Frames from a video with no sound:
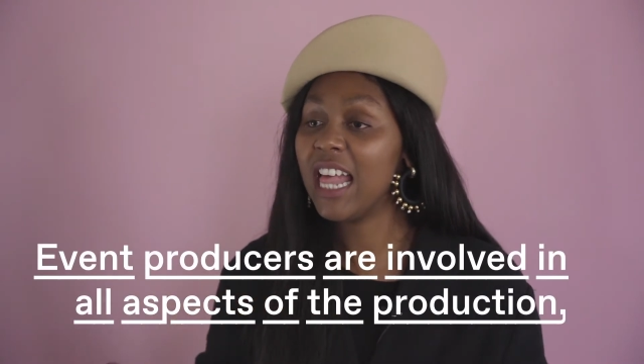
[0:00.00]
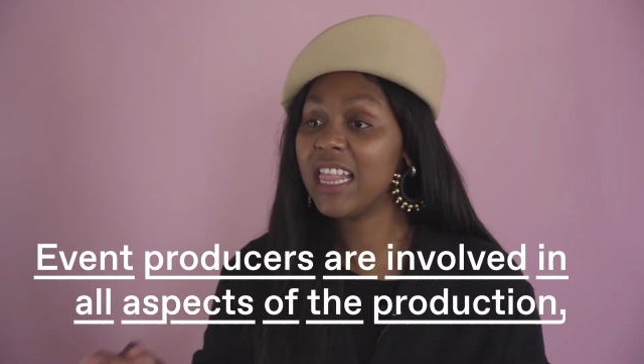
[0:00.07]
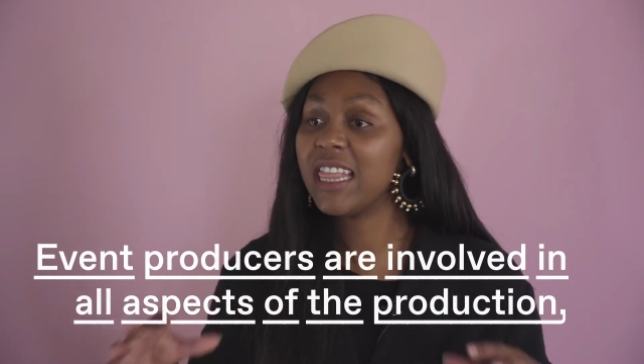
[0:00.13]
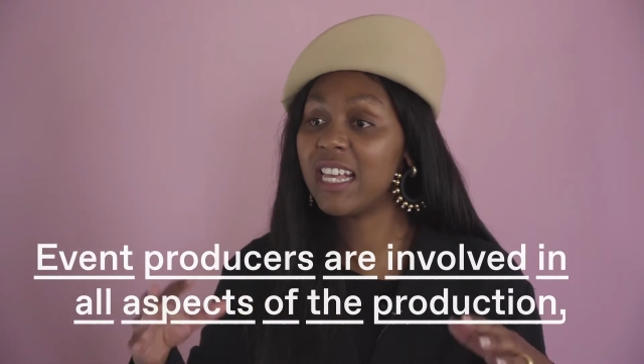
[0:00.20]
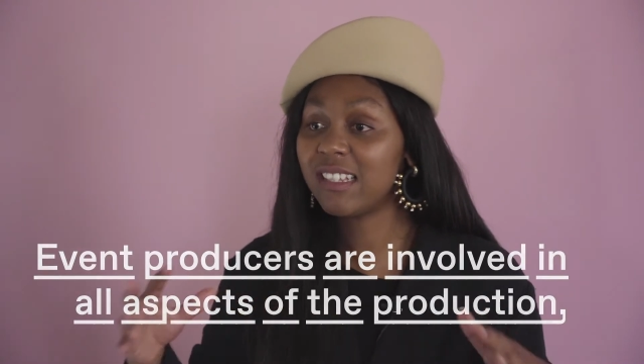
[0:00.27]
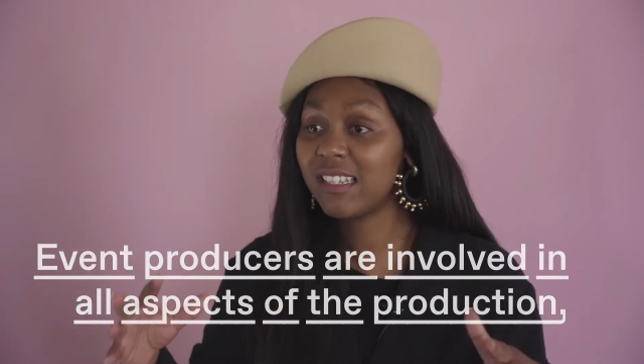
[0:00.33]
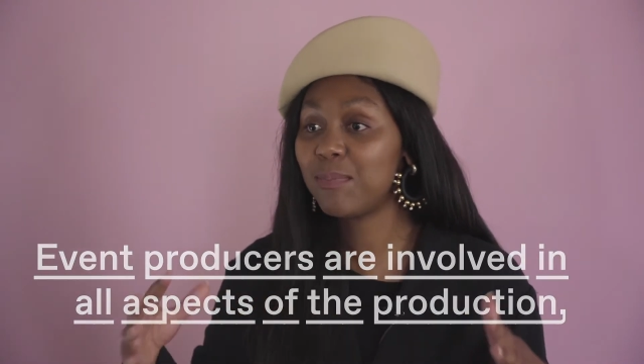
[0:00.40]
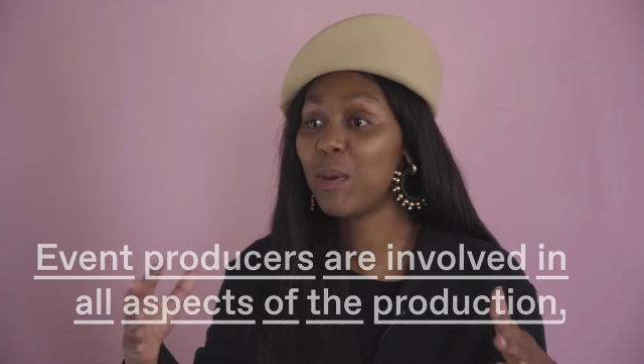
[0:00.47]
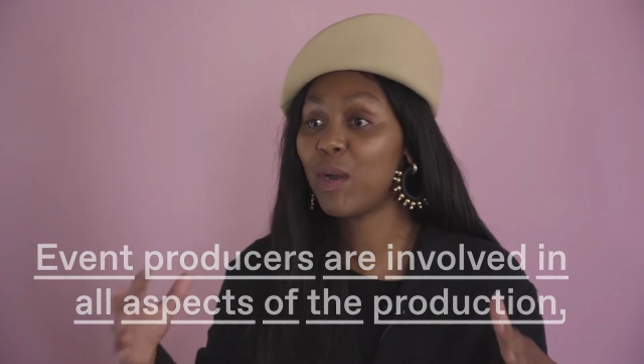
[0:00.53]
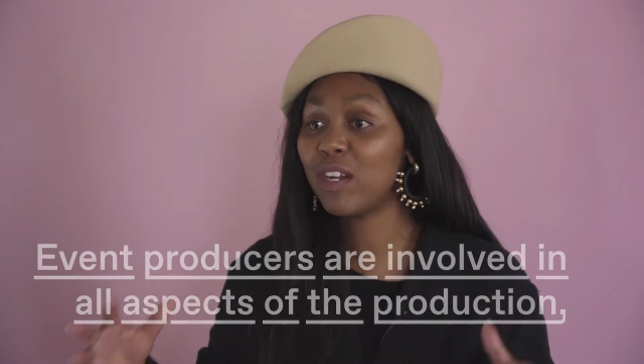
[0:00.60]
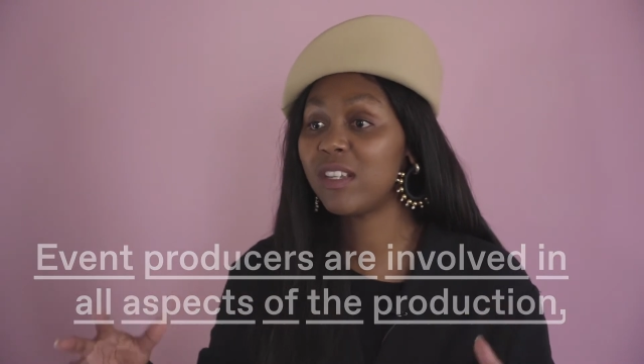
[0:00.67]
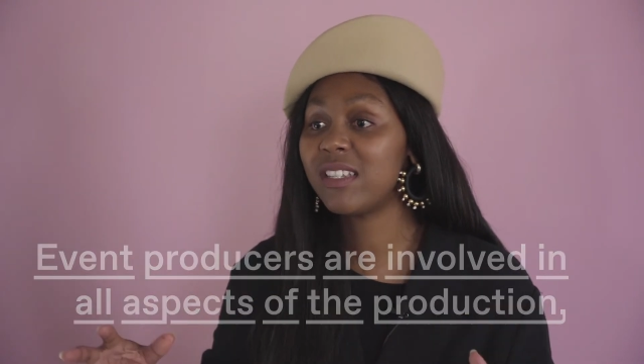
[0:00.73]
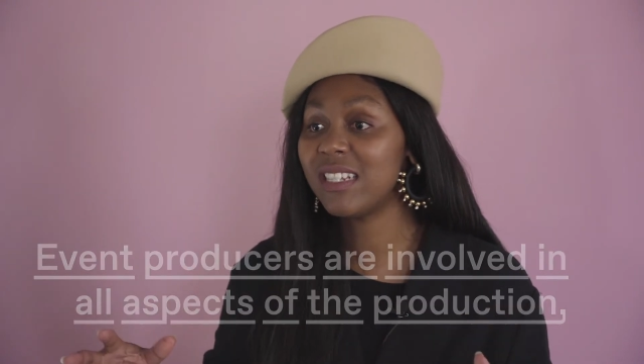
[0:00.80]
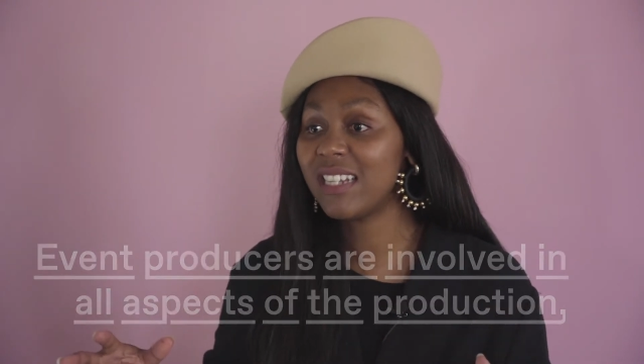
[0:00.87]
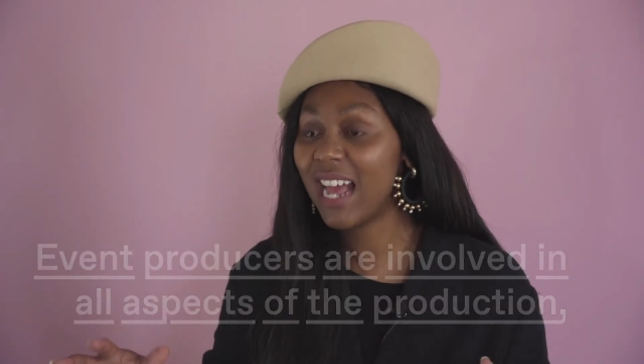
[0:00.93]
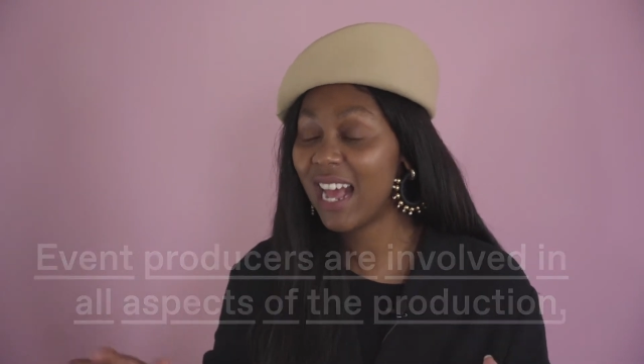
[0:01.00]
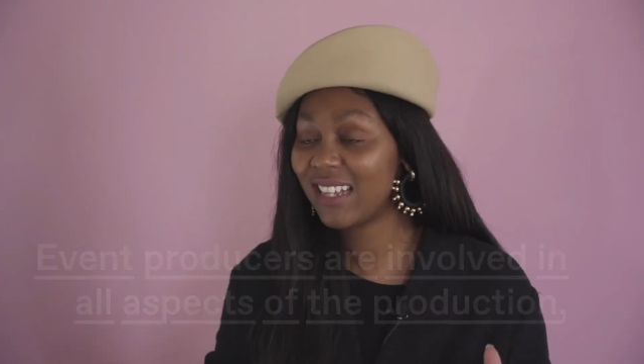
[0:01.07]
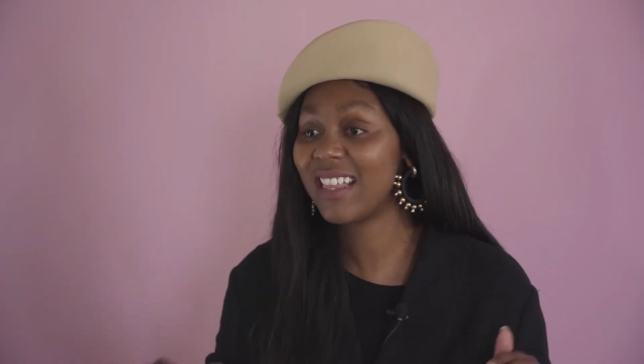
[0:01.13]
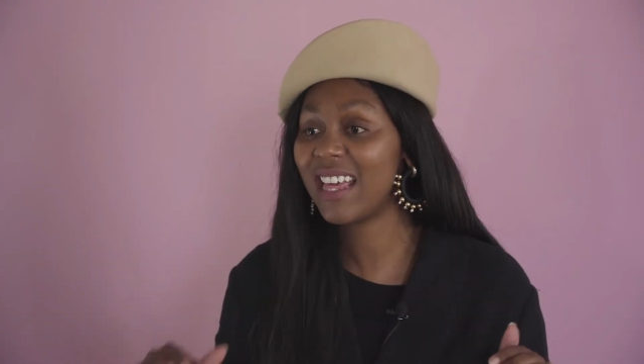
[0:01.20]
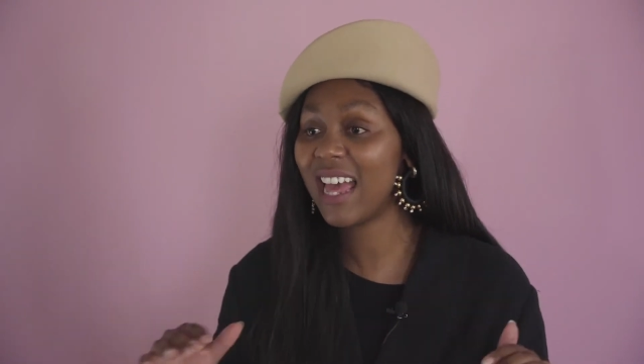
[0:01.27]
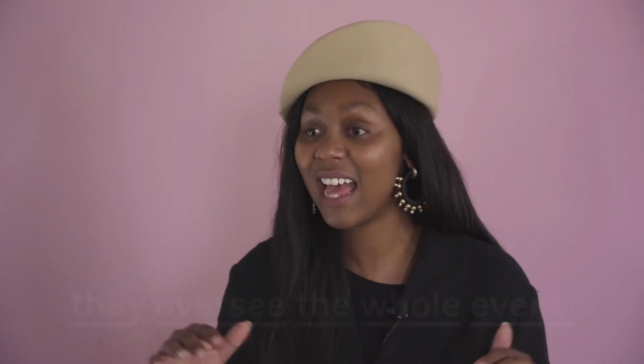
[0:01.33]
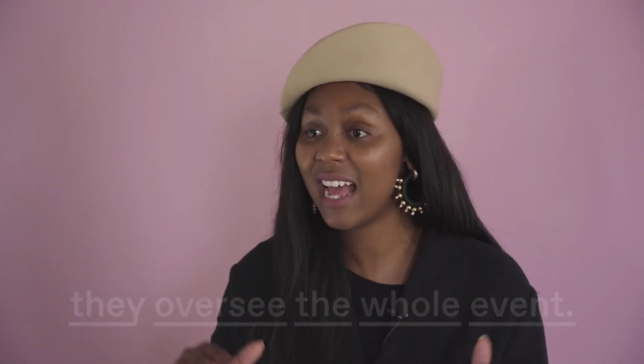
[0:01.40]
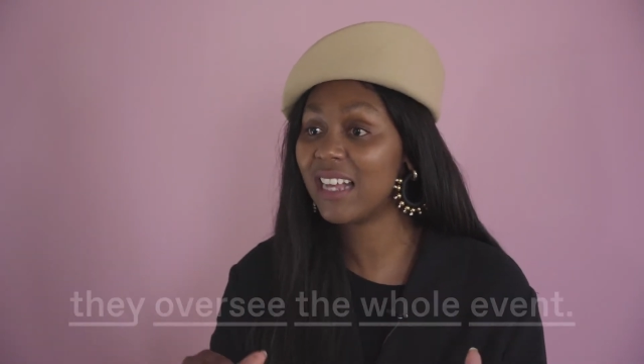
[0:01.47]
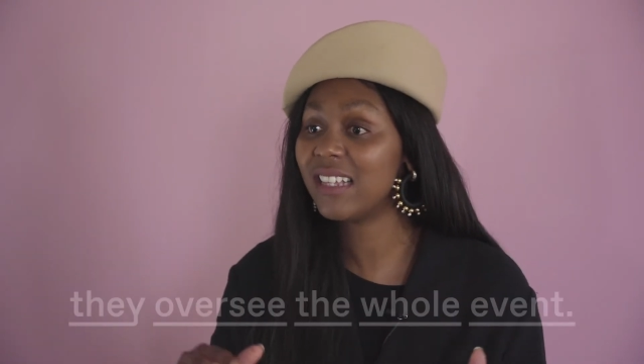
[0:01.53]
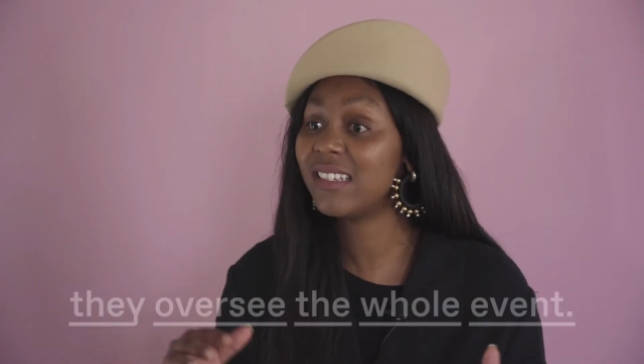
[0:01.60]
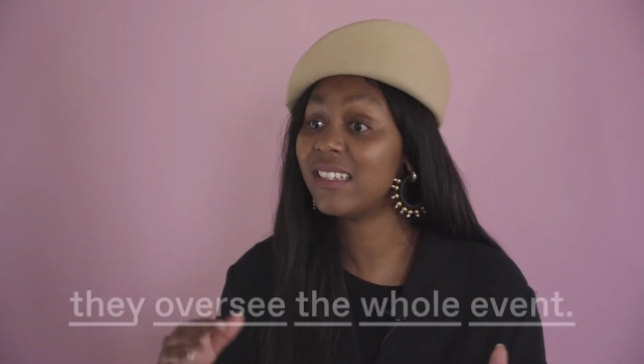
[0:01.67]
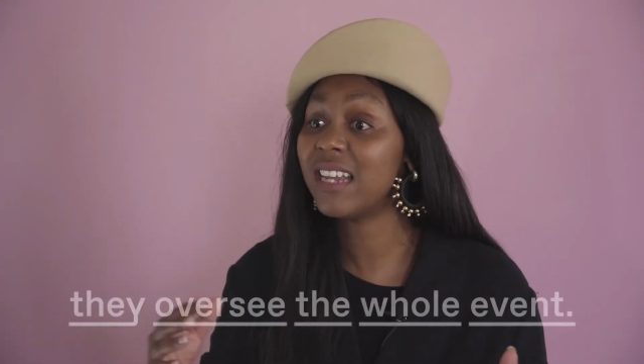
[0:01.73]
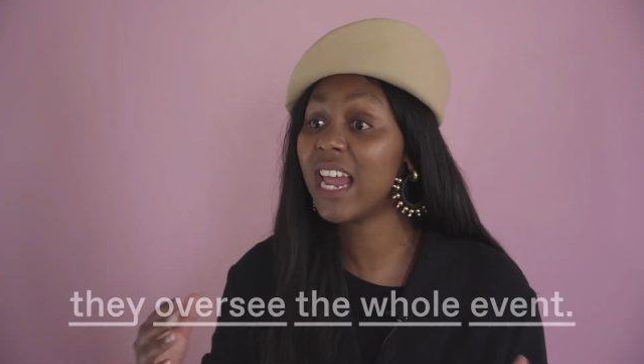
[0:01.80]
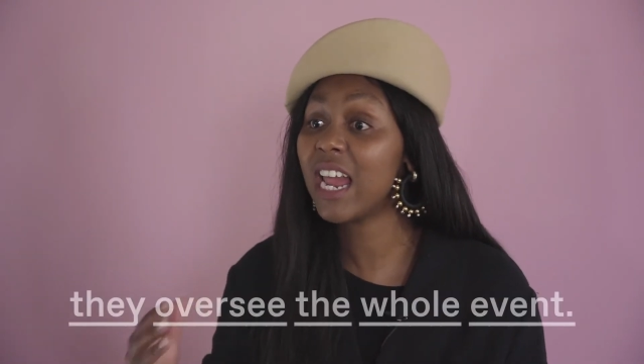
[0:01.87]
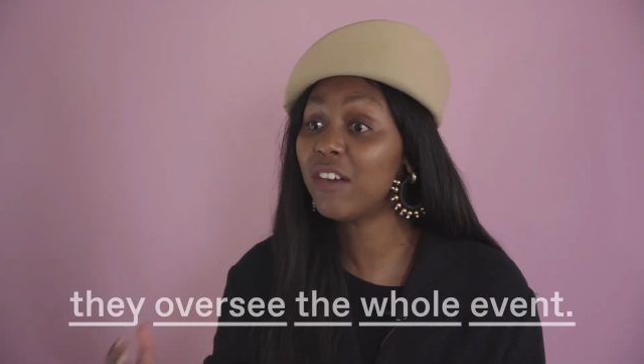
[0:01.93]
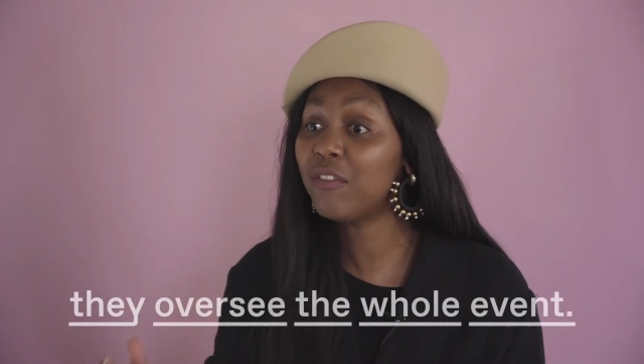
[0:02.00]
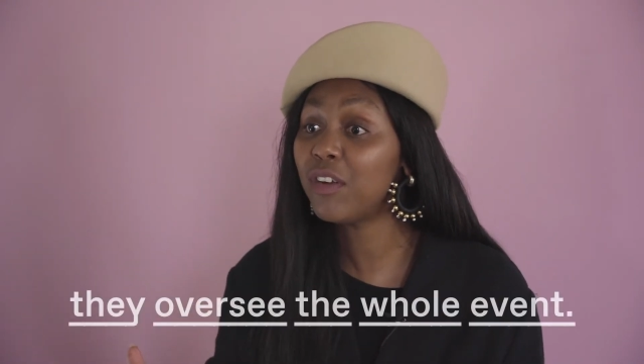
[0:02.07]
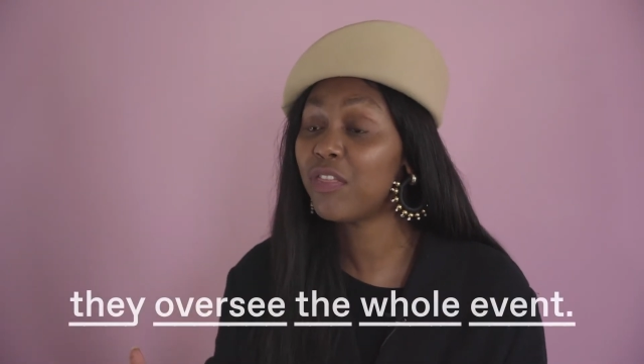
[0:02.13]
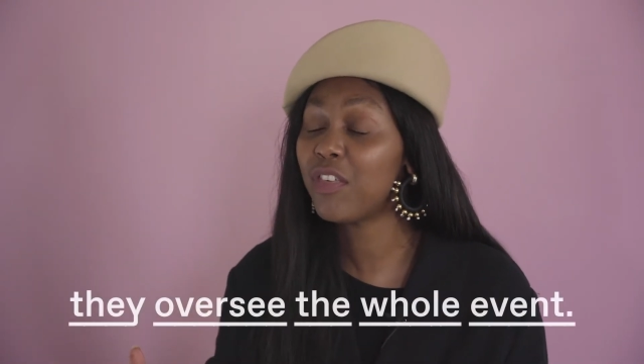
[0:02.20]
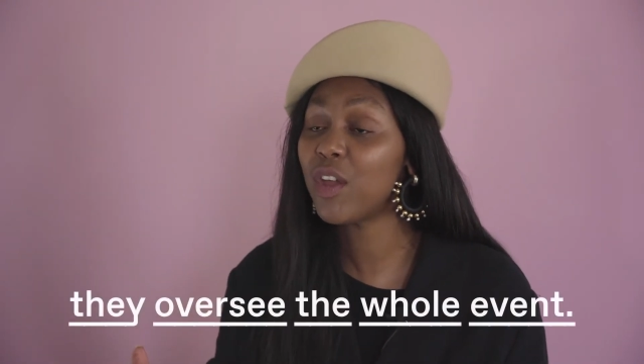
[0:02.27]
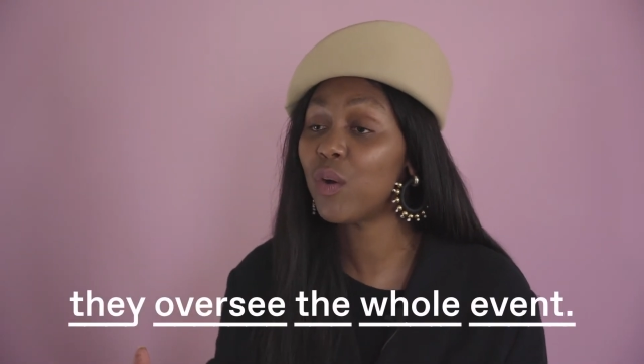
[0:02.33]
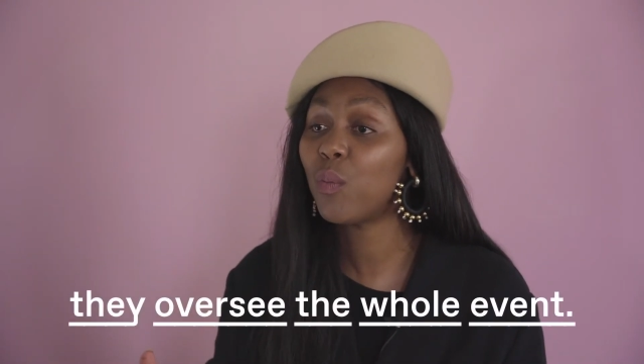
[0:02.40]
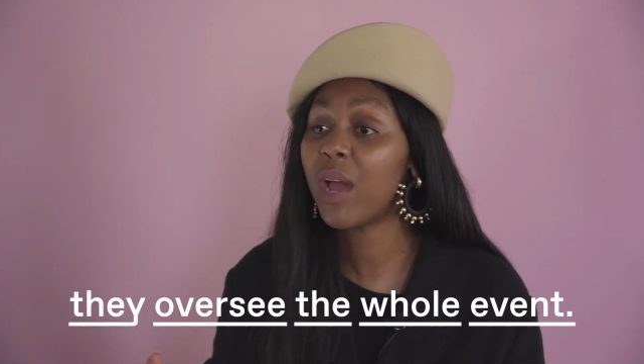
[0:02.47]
This person has their hands in everything,